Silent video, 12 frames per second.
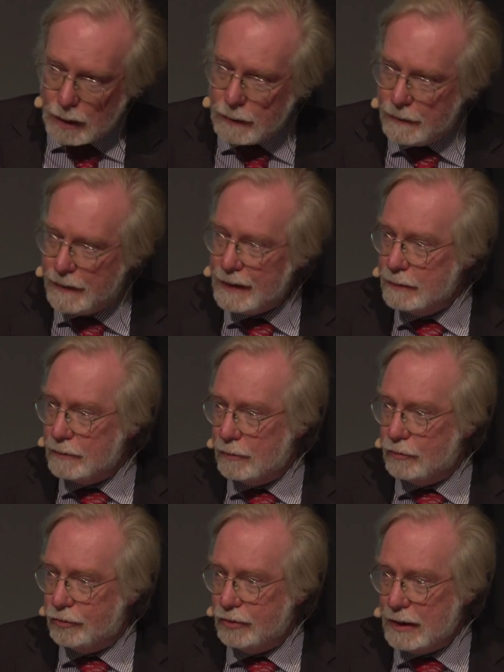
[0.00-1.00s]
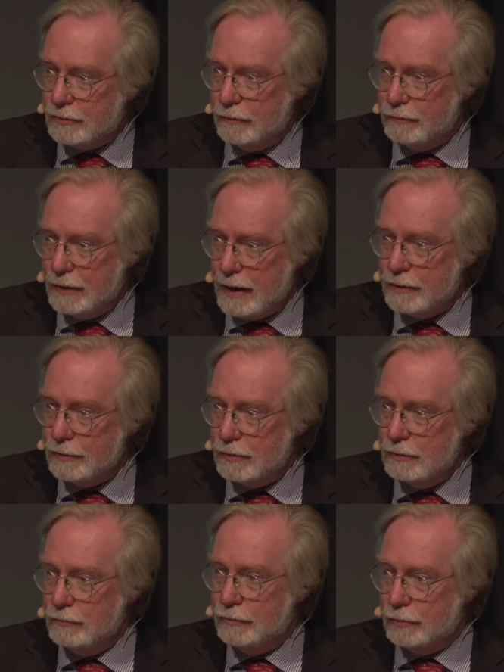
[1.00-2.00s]
that set of
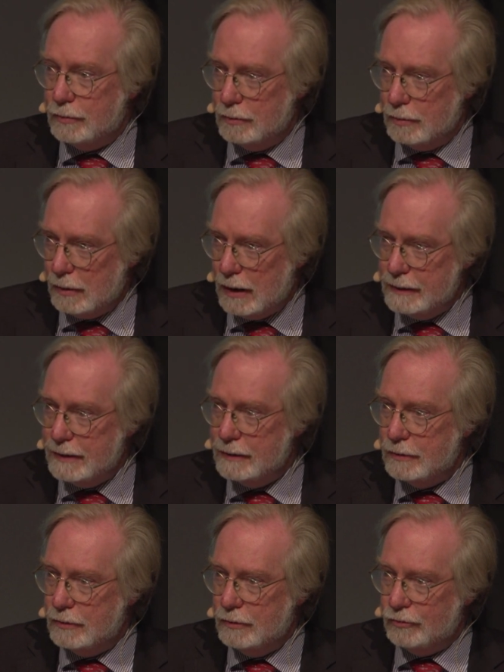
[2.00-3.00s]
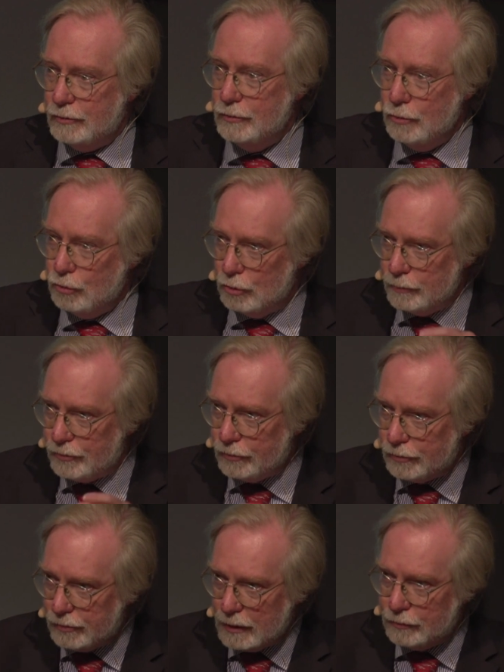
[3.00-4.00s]
narratives, identities, and norms is
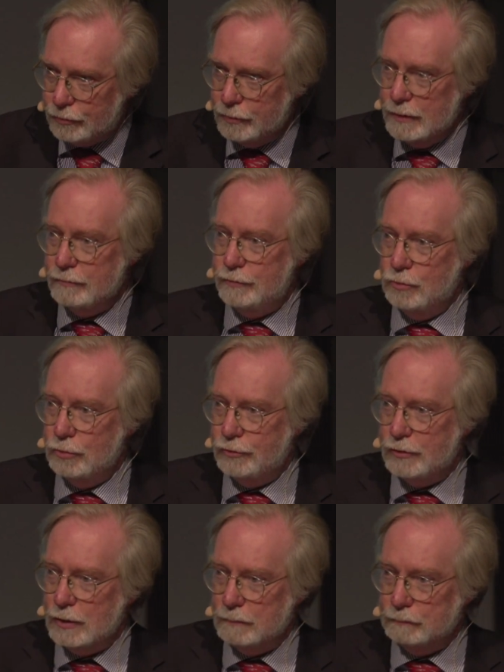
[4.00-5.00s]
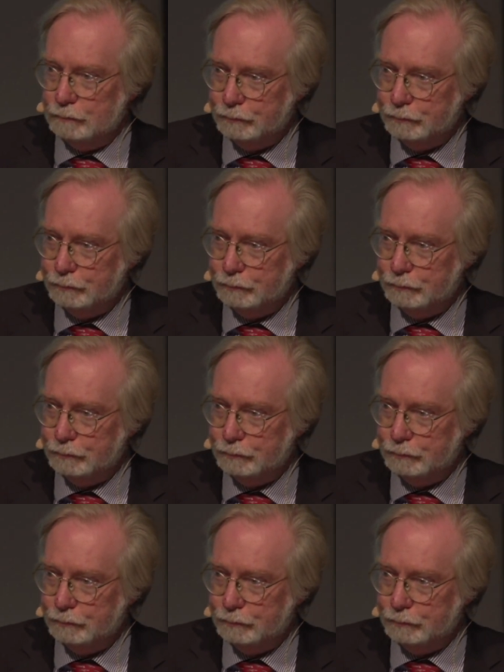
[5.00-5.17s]
self reinforcing.